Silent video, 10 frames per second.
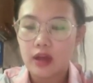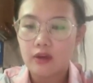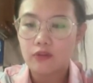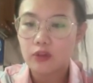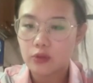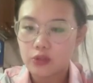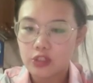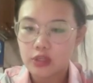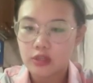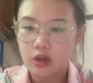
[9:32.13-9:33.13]

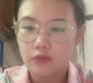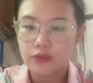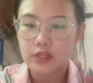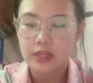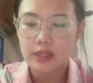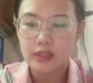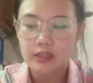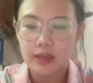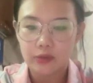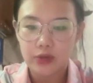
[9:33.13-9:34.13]
evolution of the
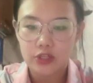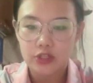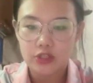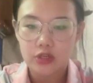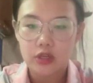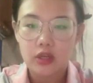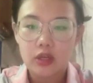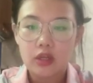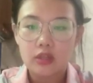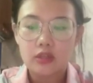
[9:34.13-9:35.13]
English language.
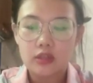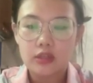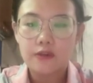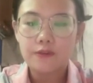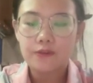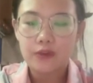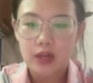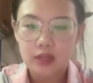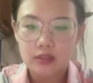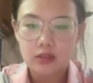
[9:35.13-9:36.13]
The
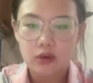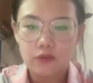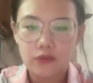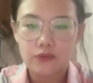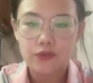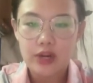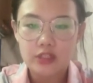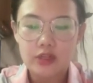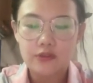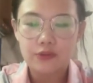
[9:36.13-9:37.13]
influx of
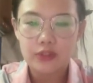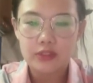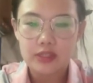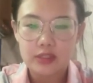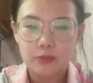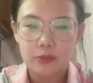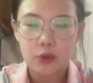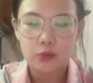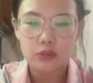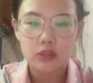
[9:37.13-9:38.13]
French influences
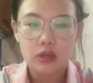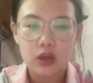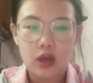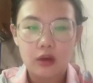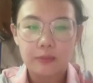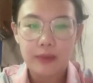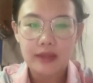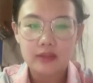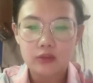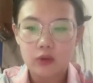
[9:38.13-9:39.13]
brought on
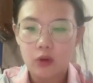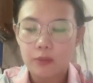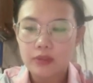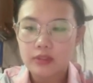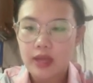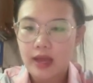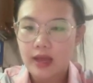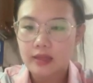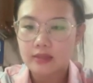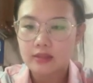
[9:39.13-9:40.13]
by the Normans
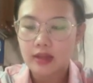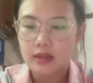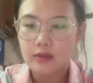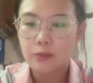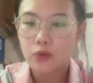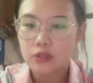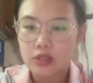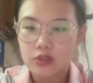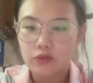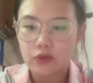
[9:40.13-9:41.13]
had an
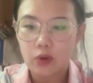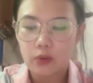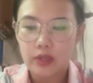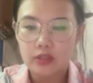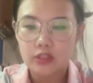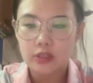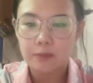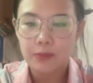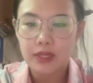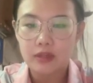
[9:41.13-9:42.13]
important role in
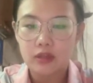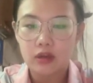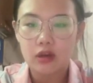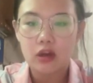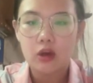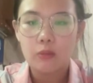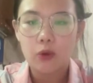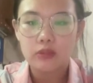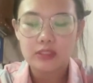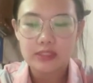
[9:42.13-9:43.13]
shaping the
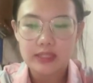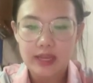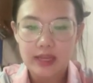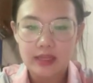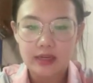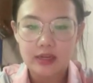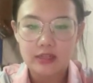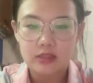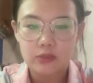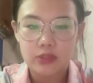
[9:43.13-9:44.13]
modern-day
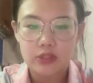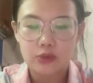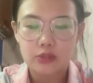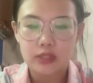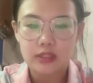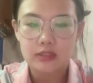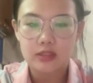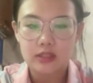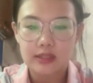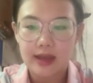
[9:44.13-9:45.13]
English we use and
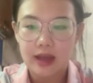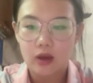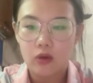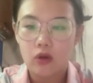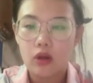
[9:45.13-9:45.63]
study now.